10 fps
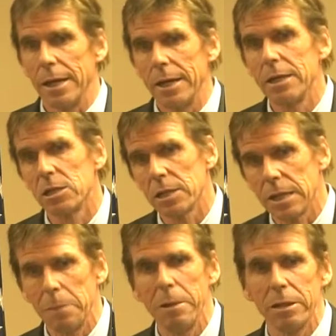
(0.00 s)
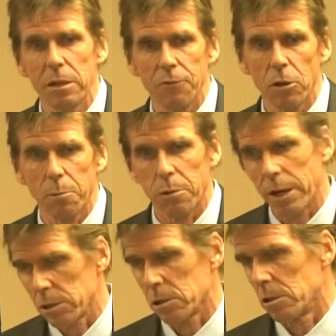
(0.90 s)
it, it is it can be a difficult
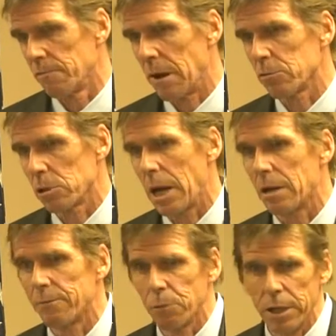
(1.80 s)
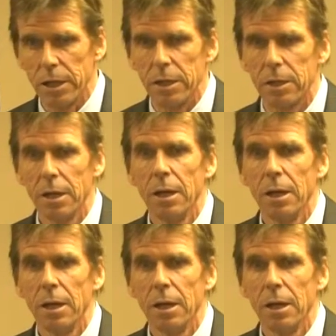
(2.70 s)
process. It involves a lot of reading.